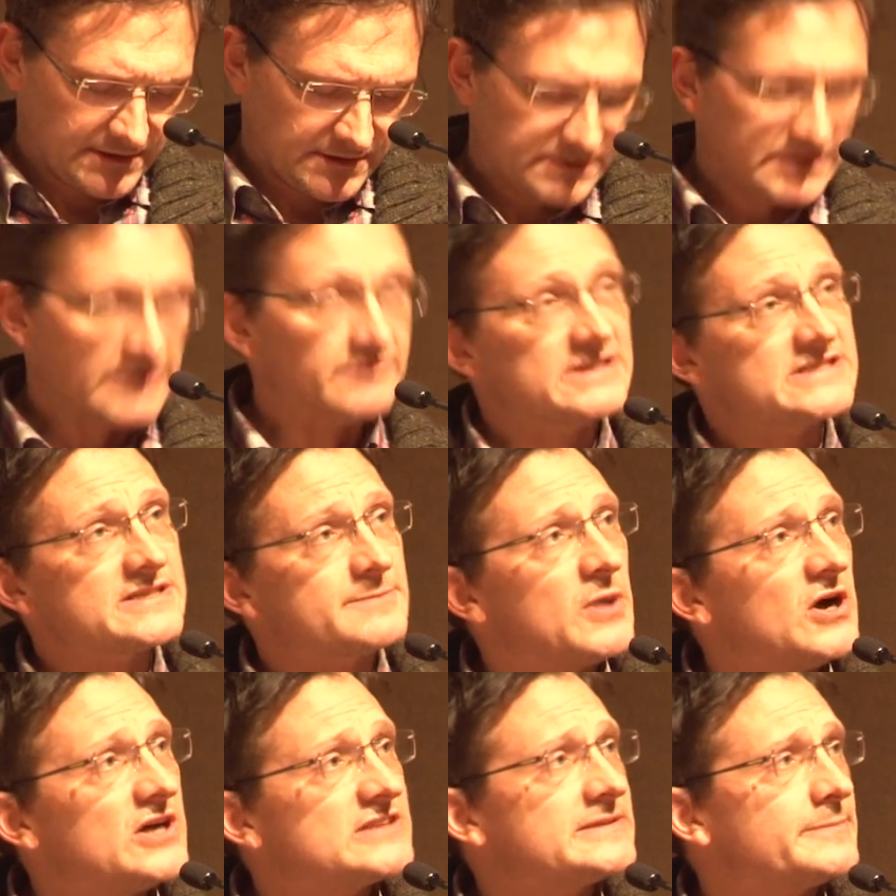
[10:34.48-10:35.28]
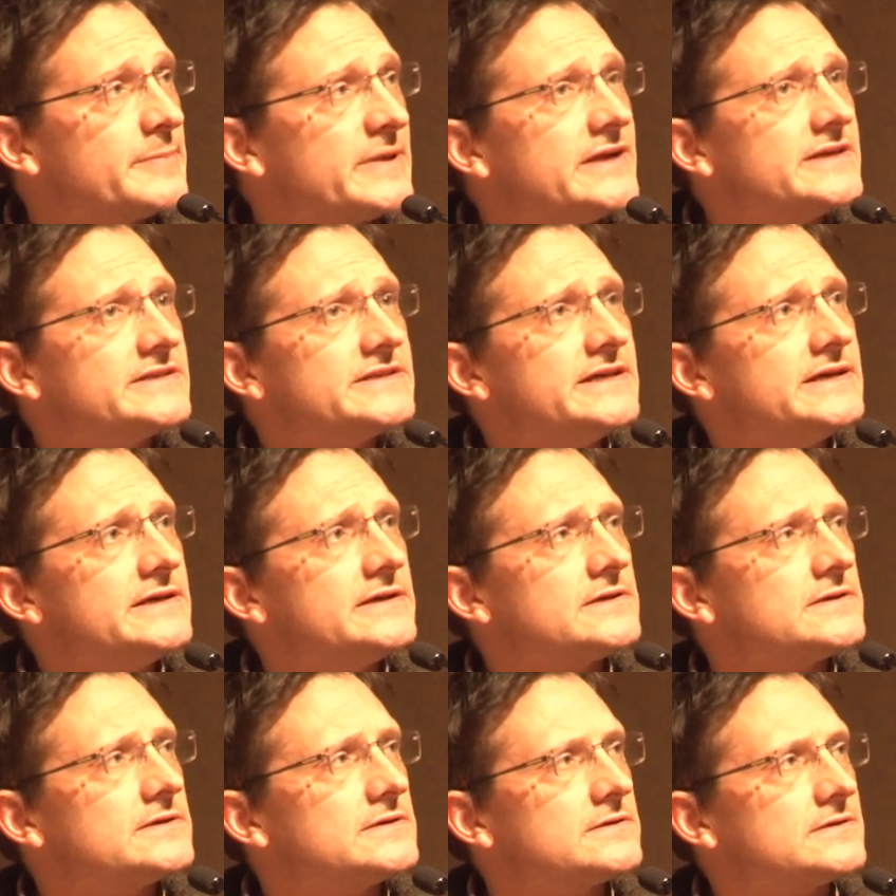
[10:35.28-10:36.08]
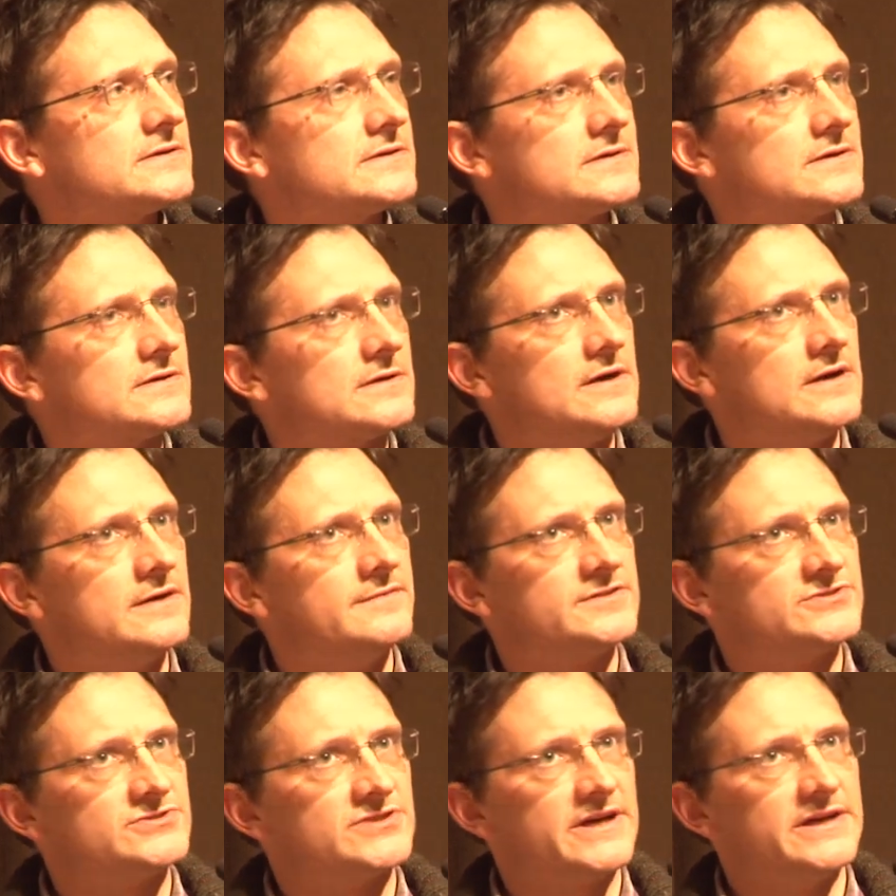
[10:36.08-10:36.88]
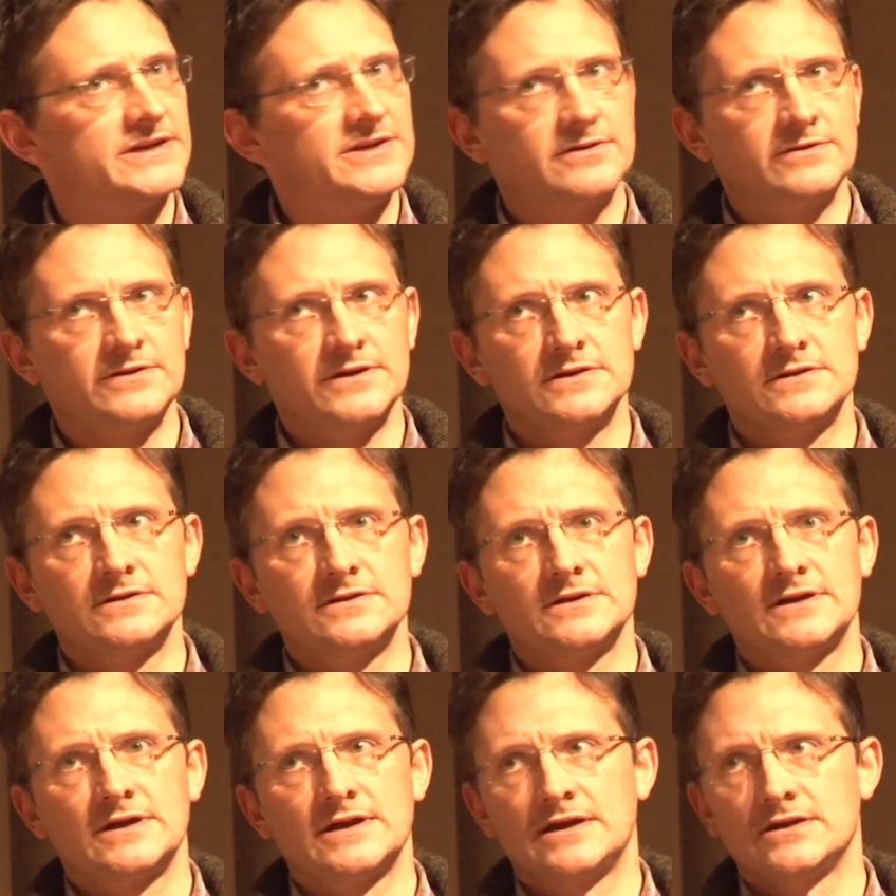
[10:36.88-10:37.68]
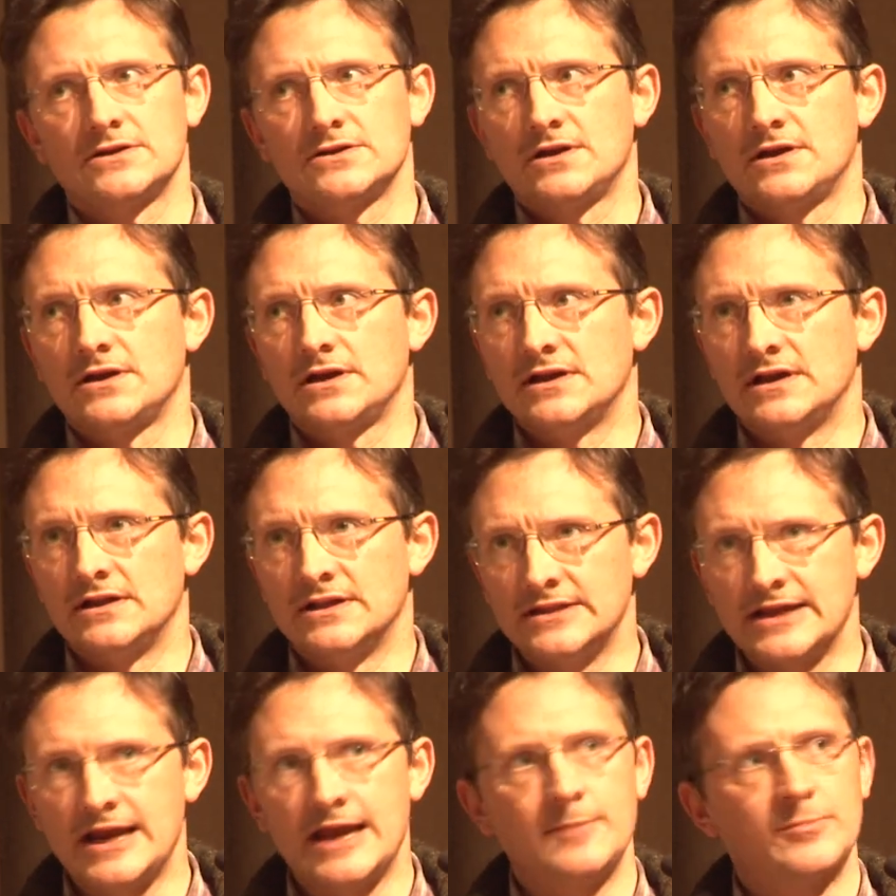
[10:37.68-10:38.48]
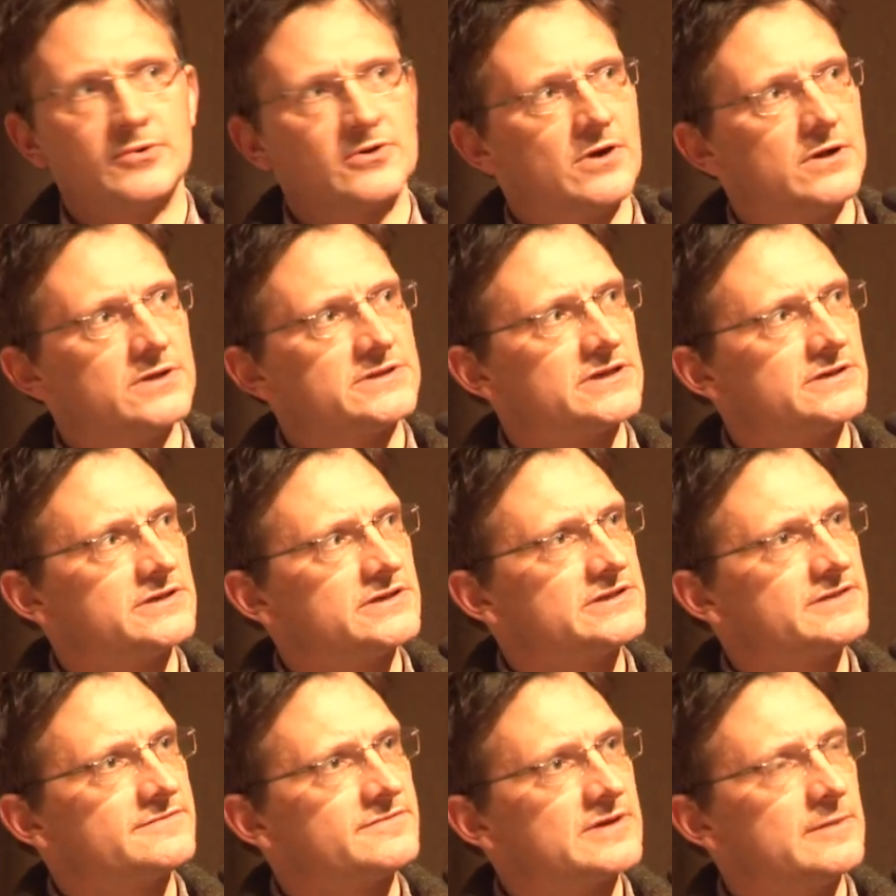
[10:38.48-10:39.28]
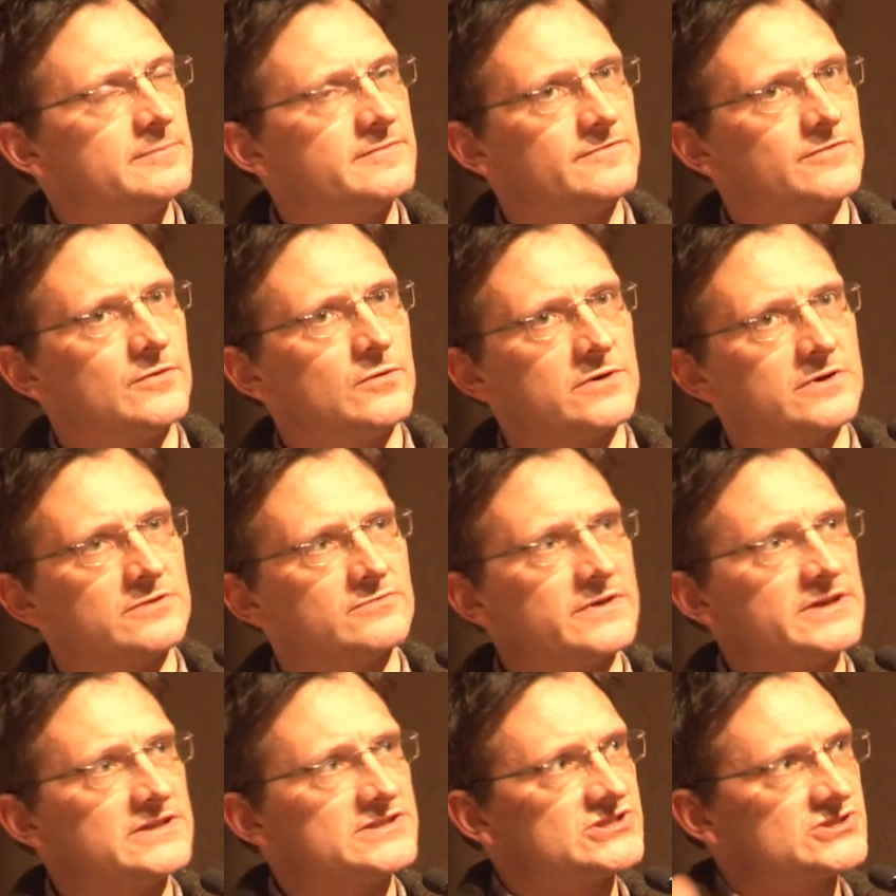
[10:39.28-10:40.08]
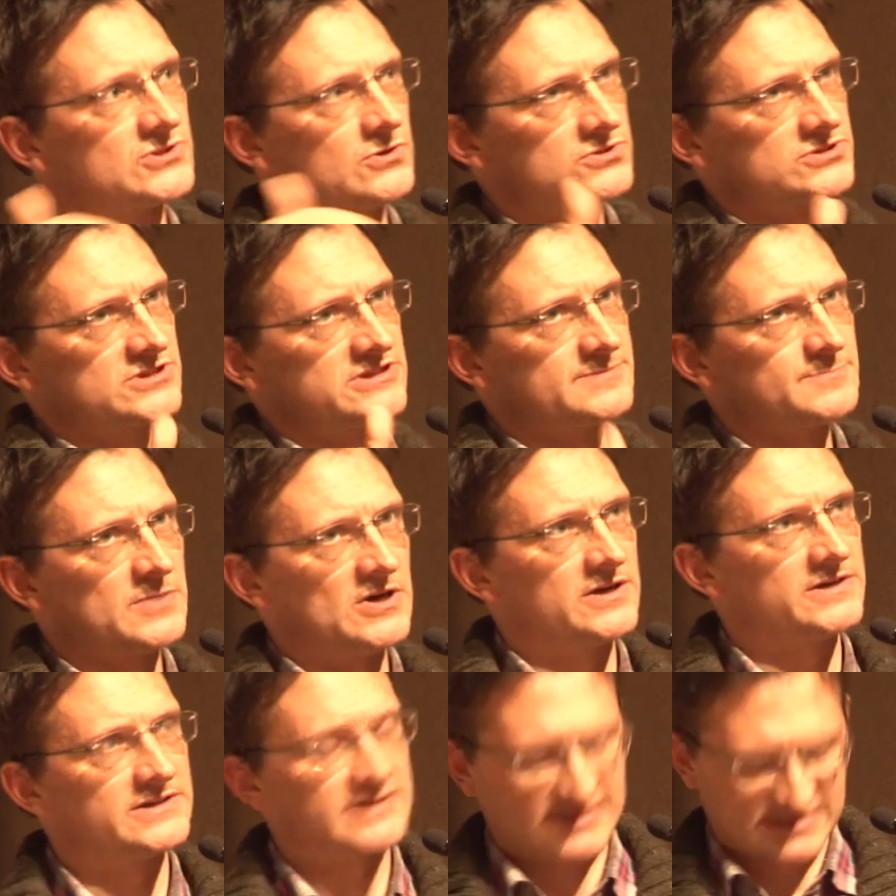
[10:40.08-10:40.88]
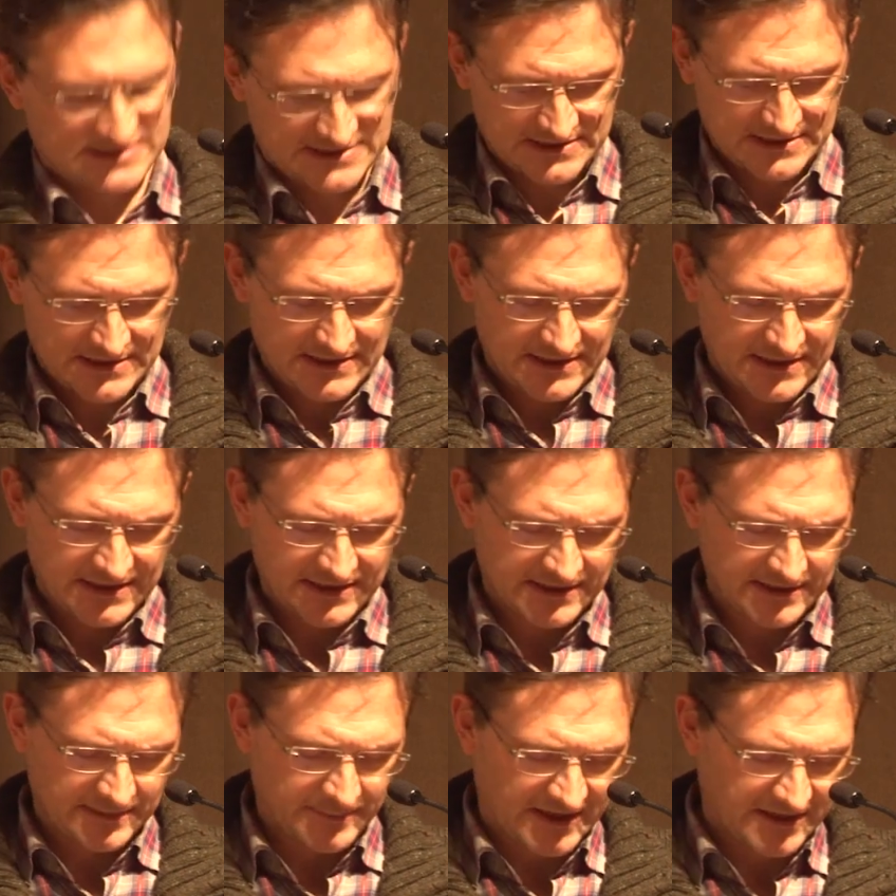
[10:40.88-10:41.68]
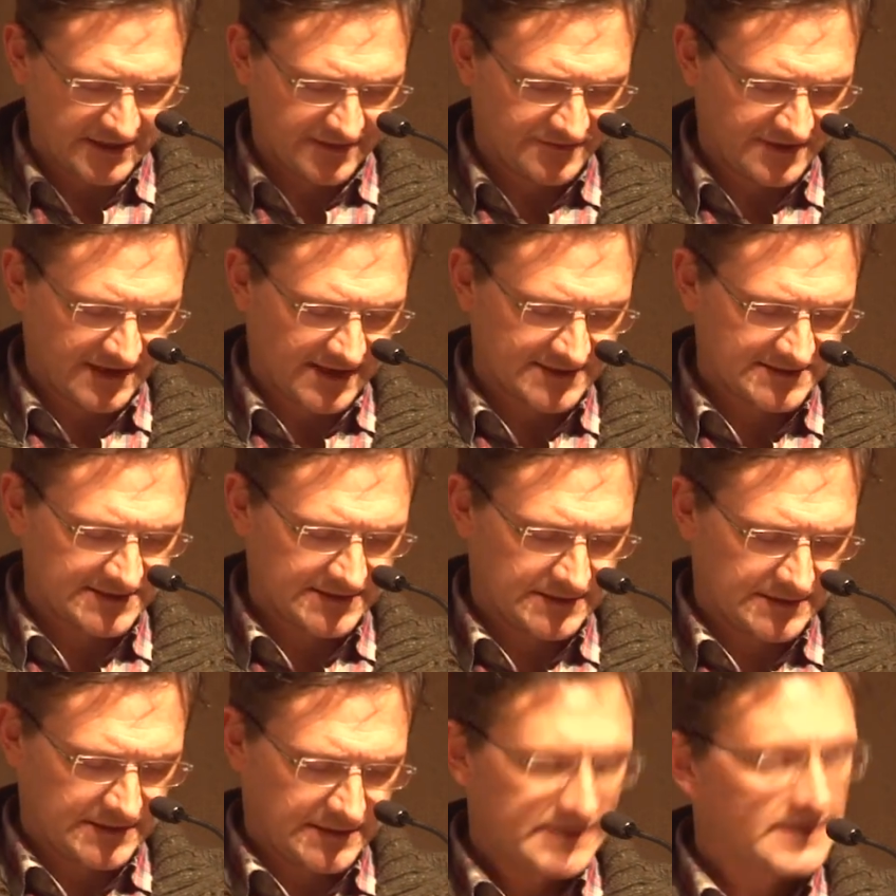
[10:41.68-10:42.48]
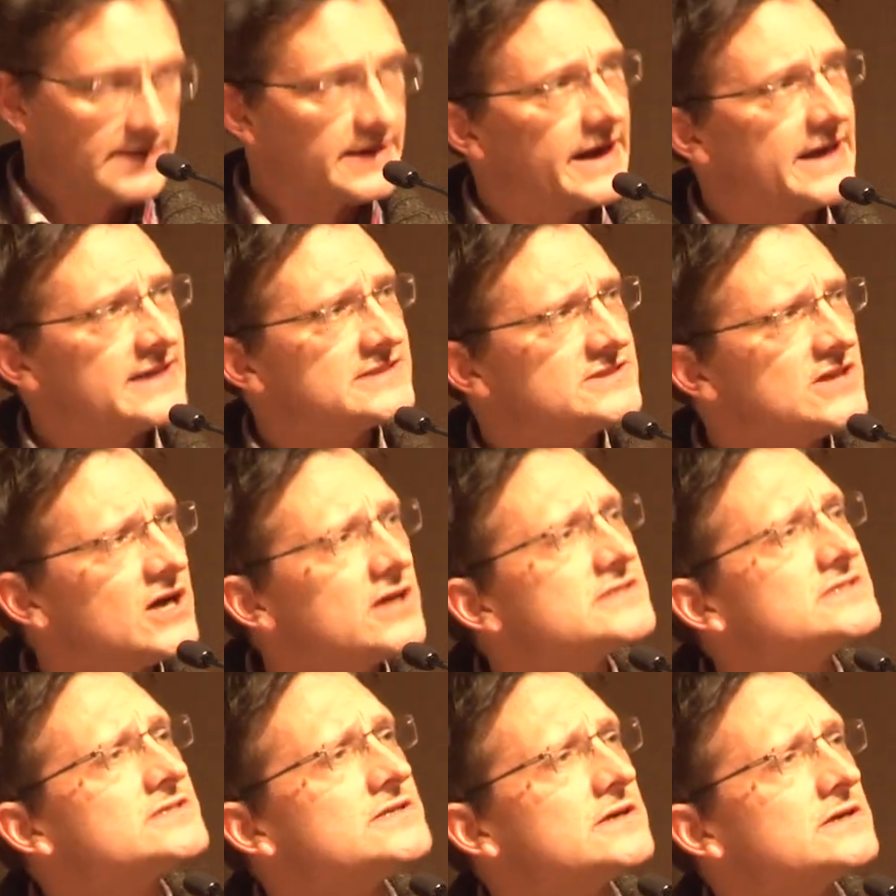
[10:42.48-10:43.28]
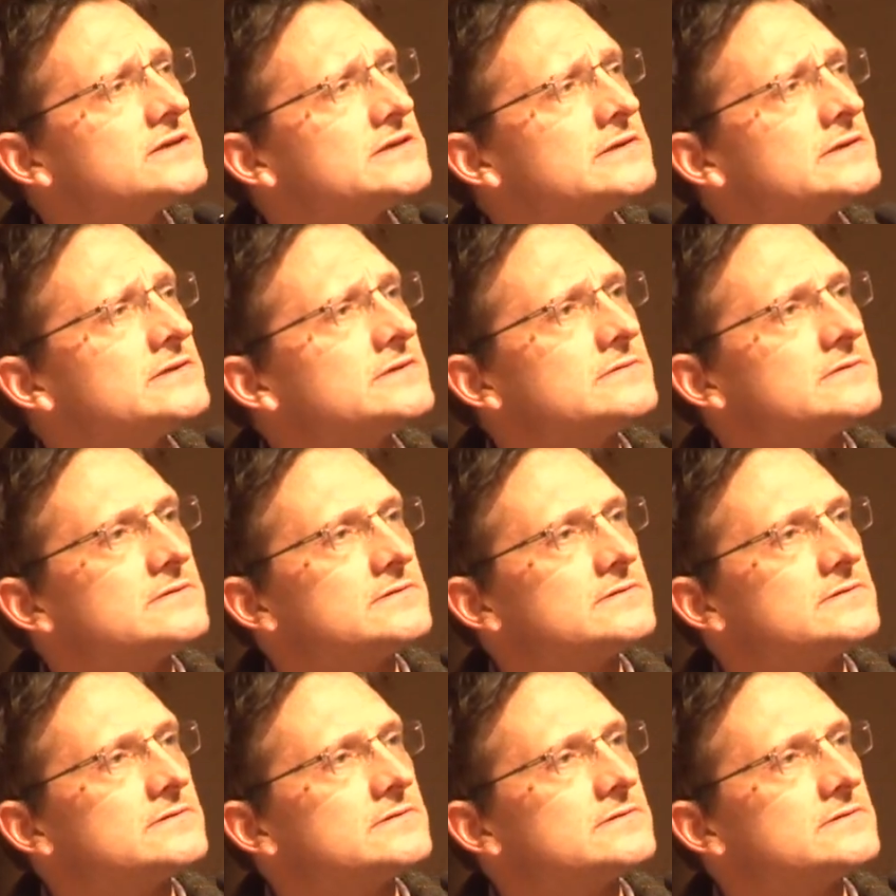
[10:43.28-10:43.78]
there is a possibility of a trade union, a Labour alternative coming forward, a real socialist politics in the middle of that. It's not certain